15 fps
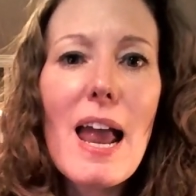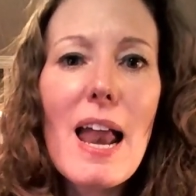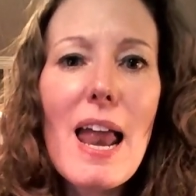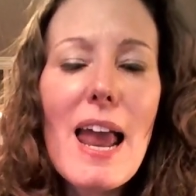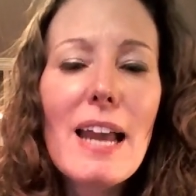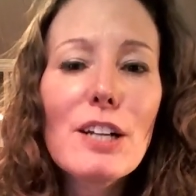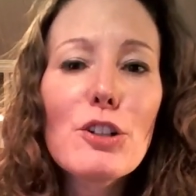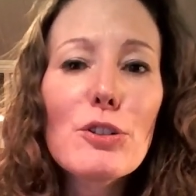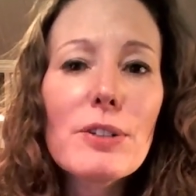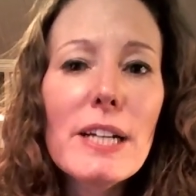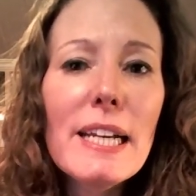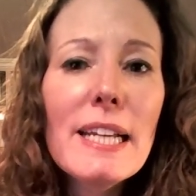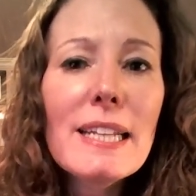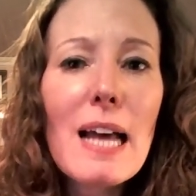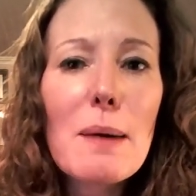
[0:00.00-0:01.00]
And
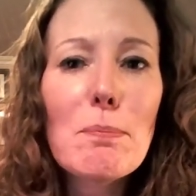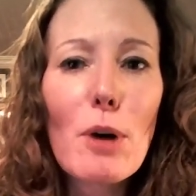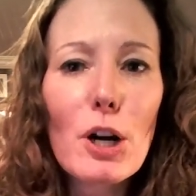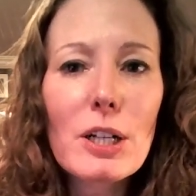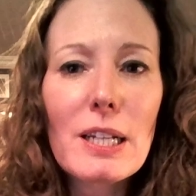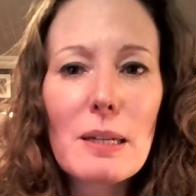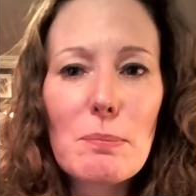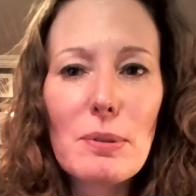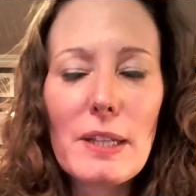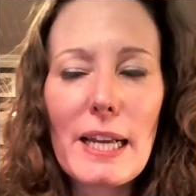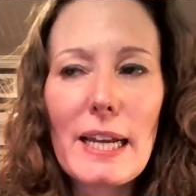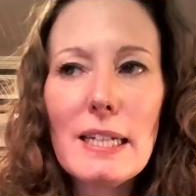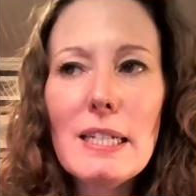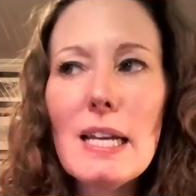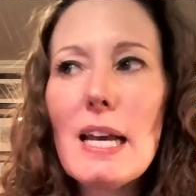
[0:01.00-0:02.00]
creating that marketing
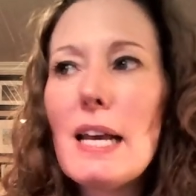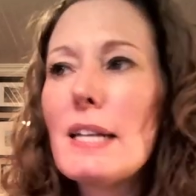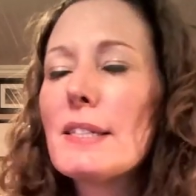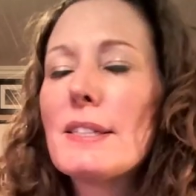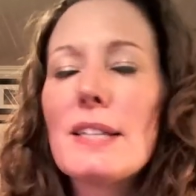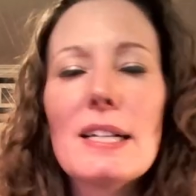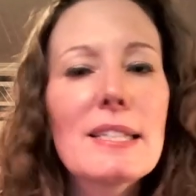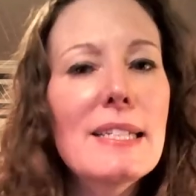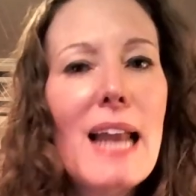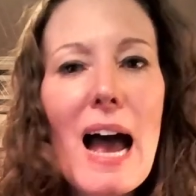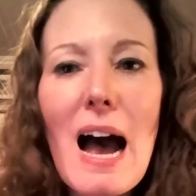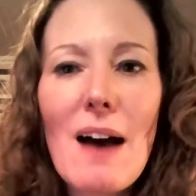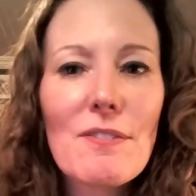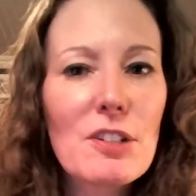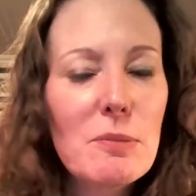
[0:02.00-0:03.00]
plan doesn't
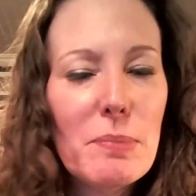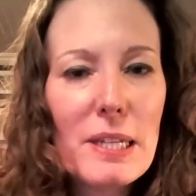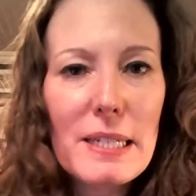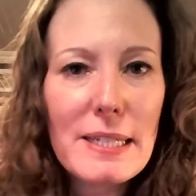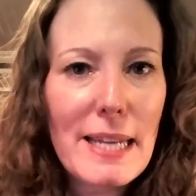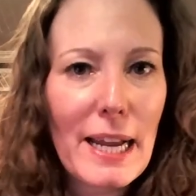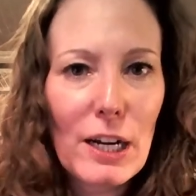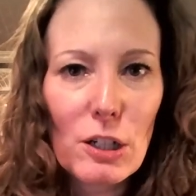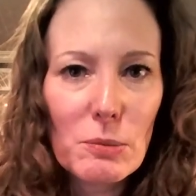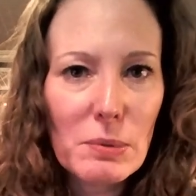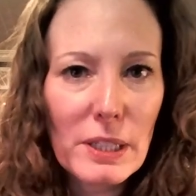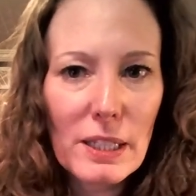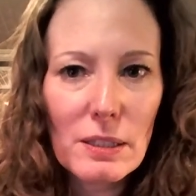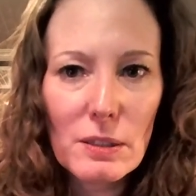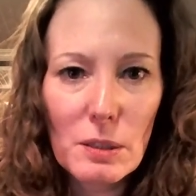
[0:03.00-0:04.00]
have to be
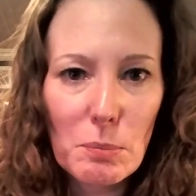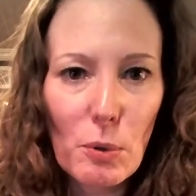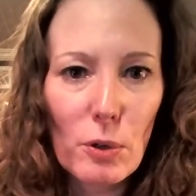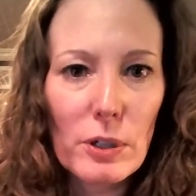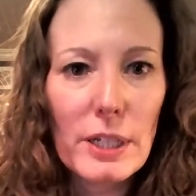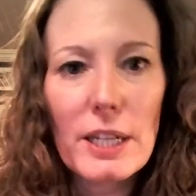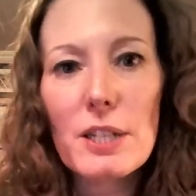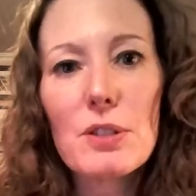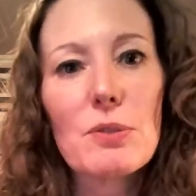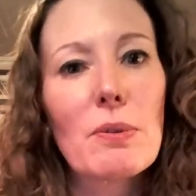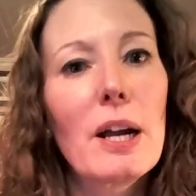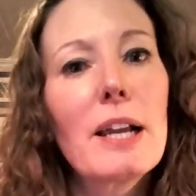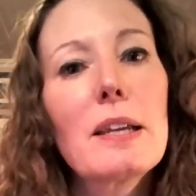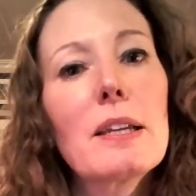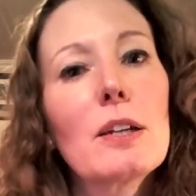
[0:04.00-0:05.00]
terribly laborious,
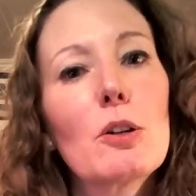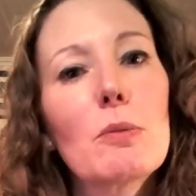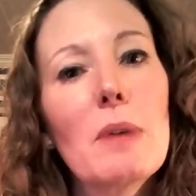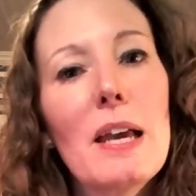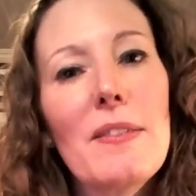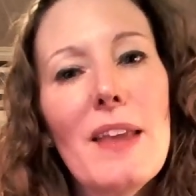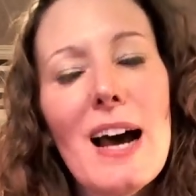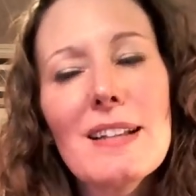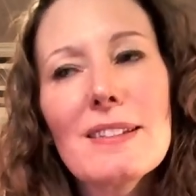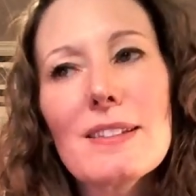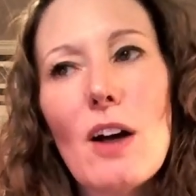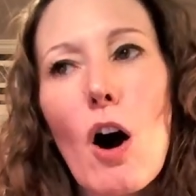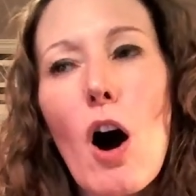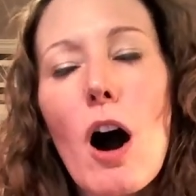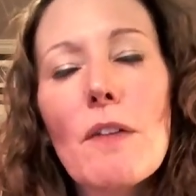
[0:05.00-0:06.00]
right? And
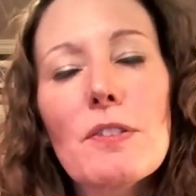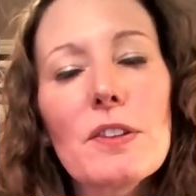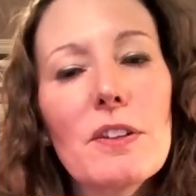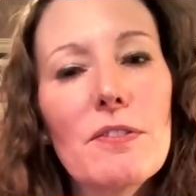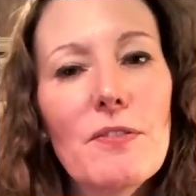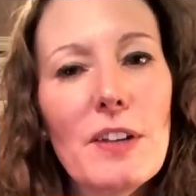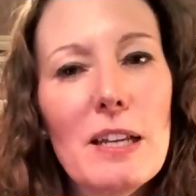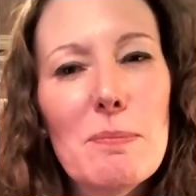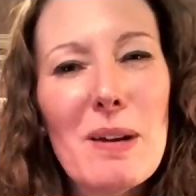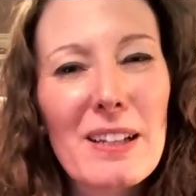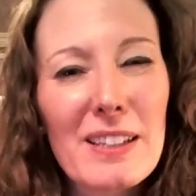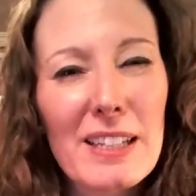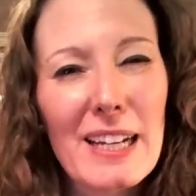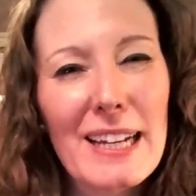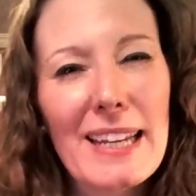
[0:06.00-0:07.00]
that's often the
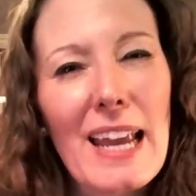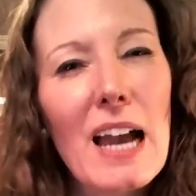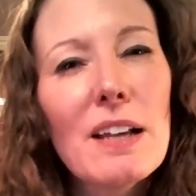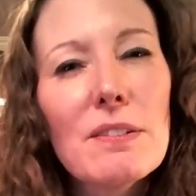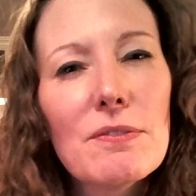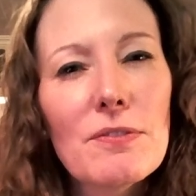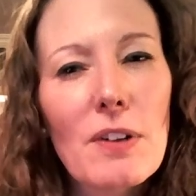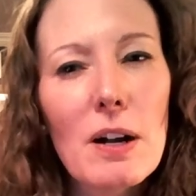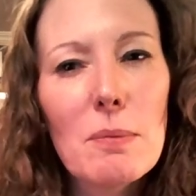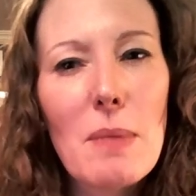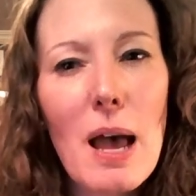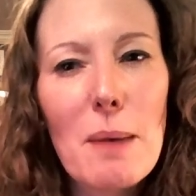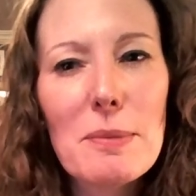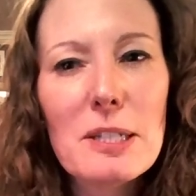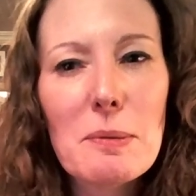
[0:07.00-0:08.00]
feedback that I get from
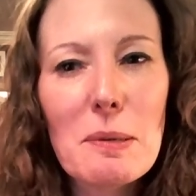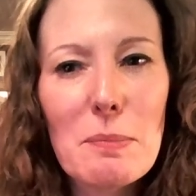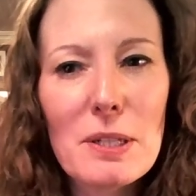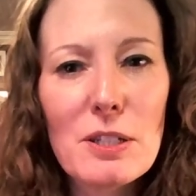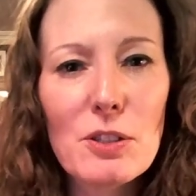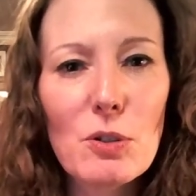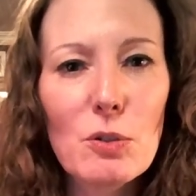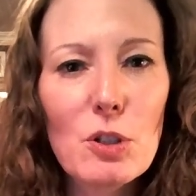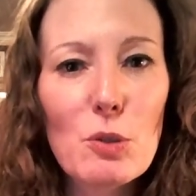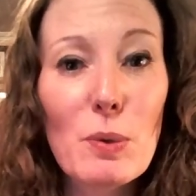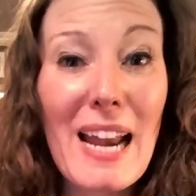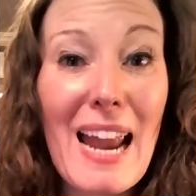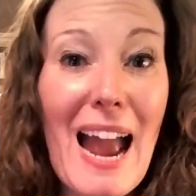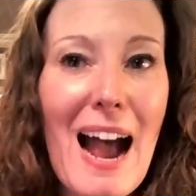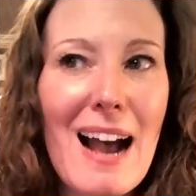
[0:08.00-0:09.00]
MSP business owners
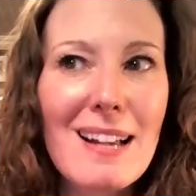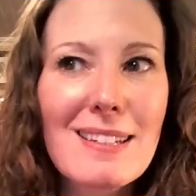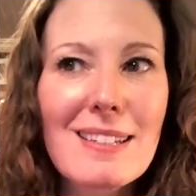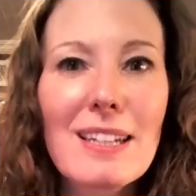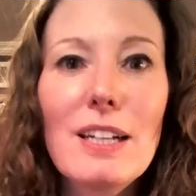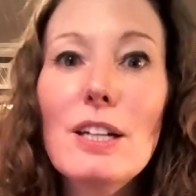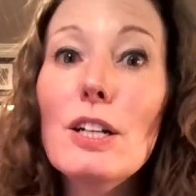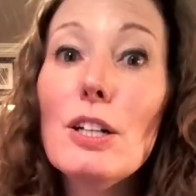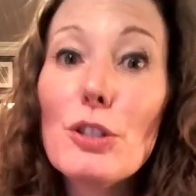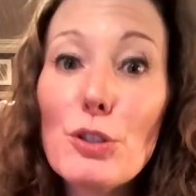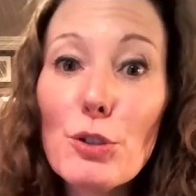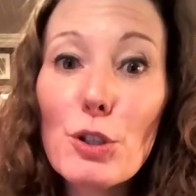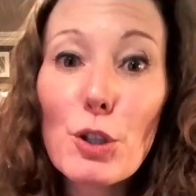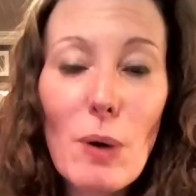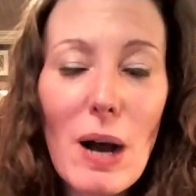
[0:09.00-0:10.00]
when I ask,
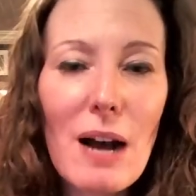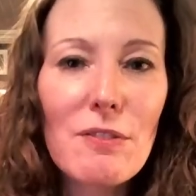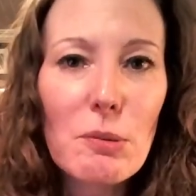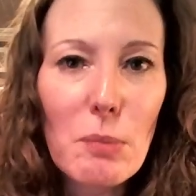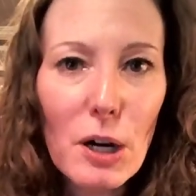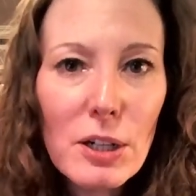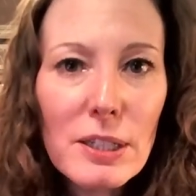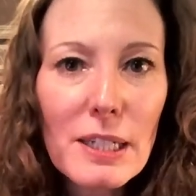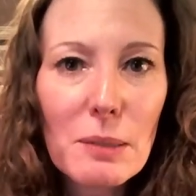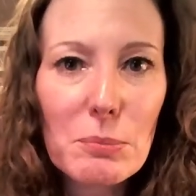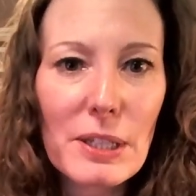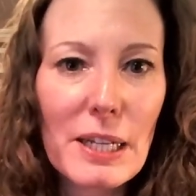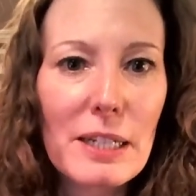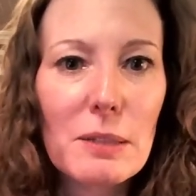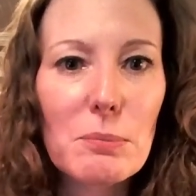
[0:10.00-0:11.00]
do you have a marketing
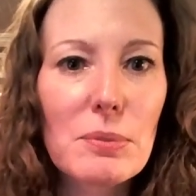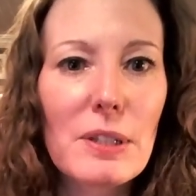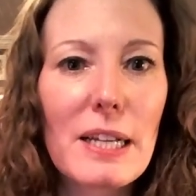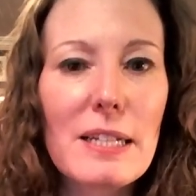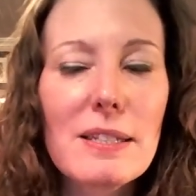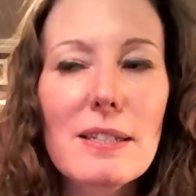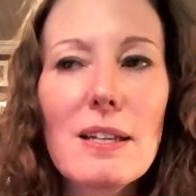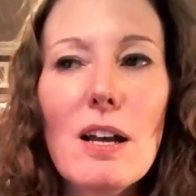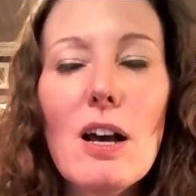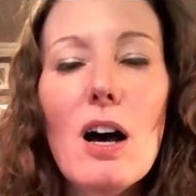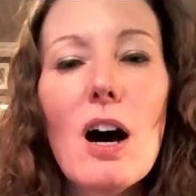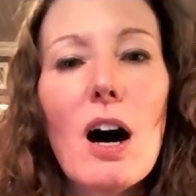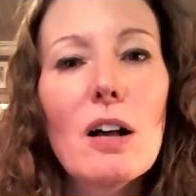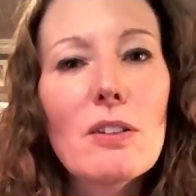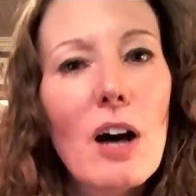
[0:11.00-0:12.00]
plan in place?
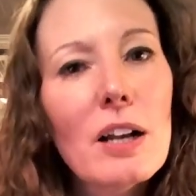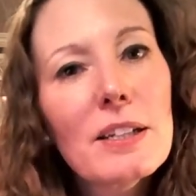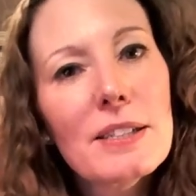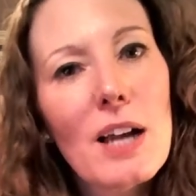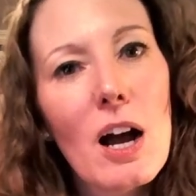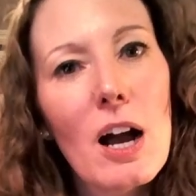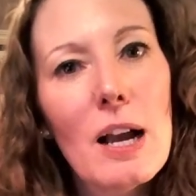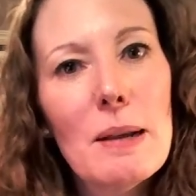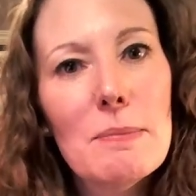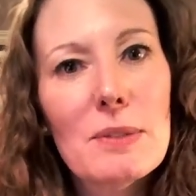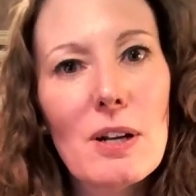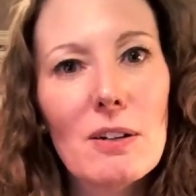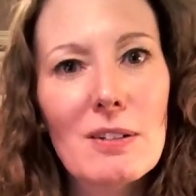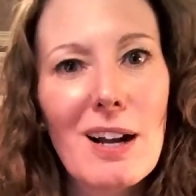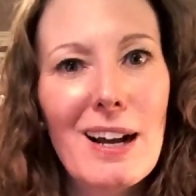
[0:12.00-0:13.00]
A lot of
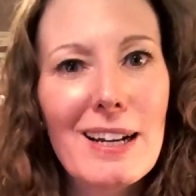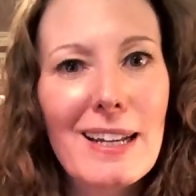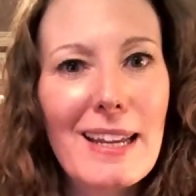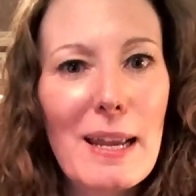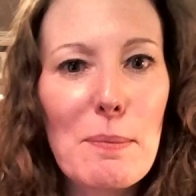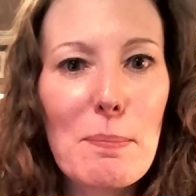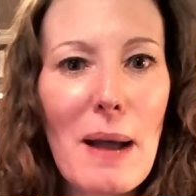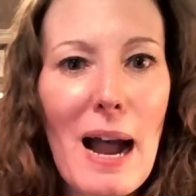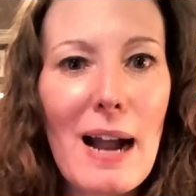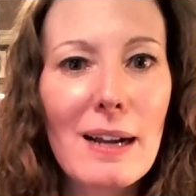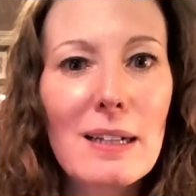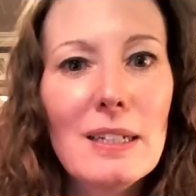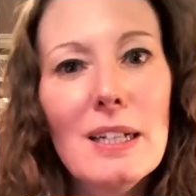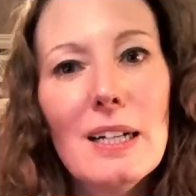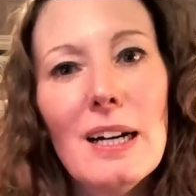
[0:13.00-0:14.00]
times I'll kind of get back,
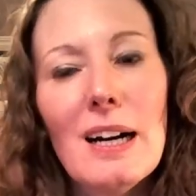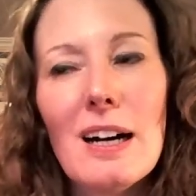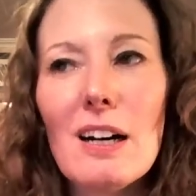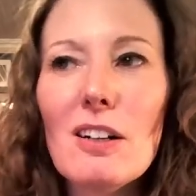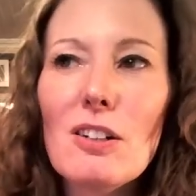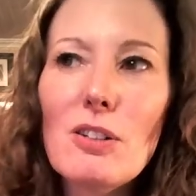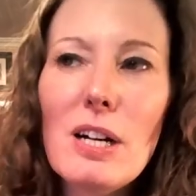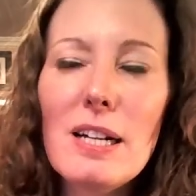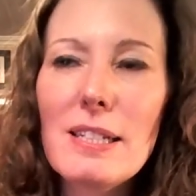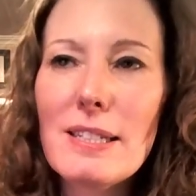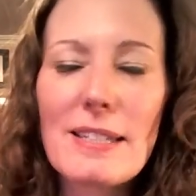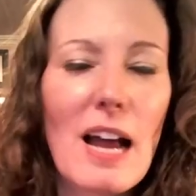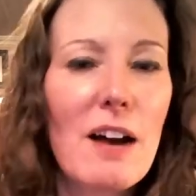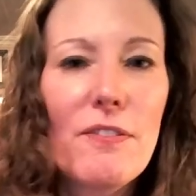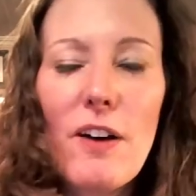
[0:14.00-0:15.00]
oh,
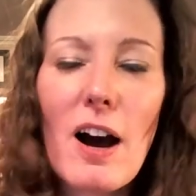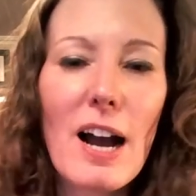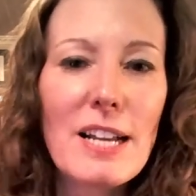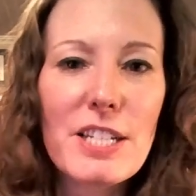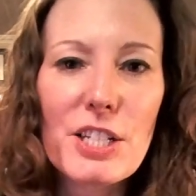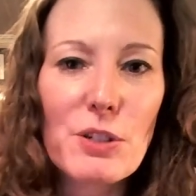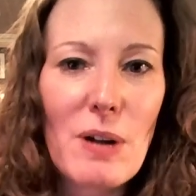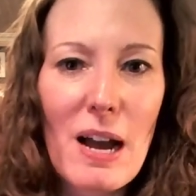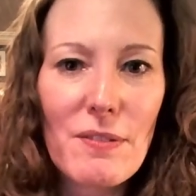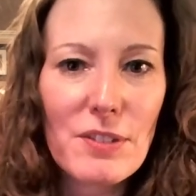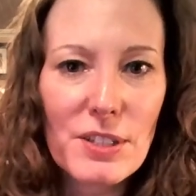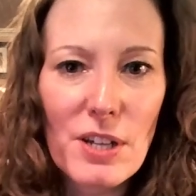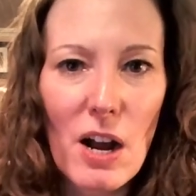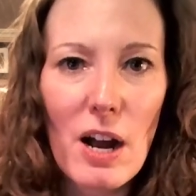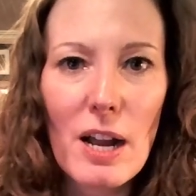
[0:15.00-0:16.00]
Steph, I just don't have
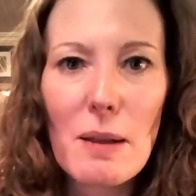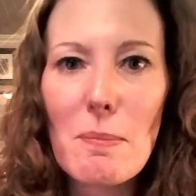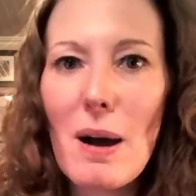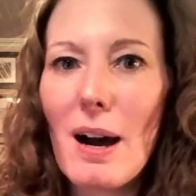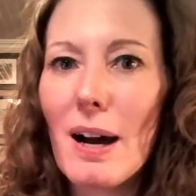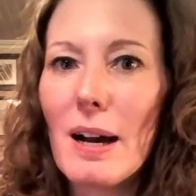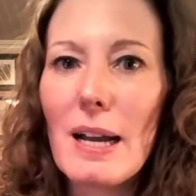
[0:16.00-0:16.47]
the time.